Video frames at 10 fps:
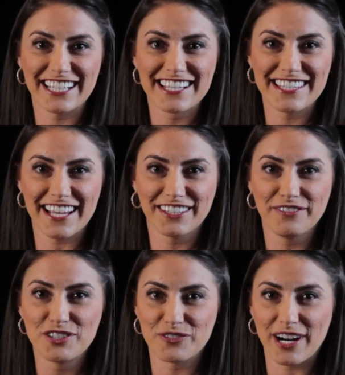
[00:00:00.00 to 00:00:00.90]

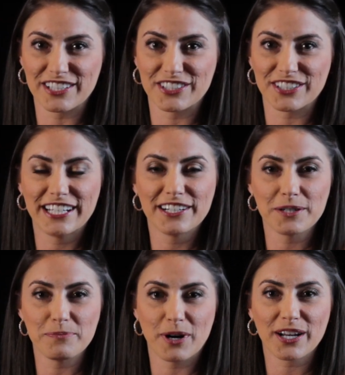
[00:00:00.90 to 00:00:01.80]
Executive Director here
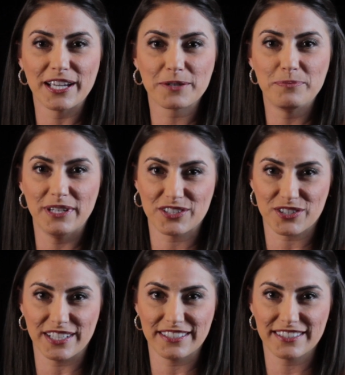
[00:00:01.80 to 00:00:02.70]
at Mark Inc.
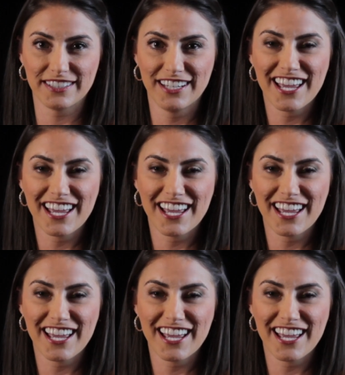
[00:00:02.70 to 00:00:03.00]
Ministries.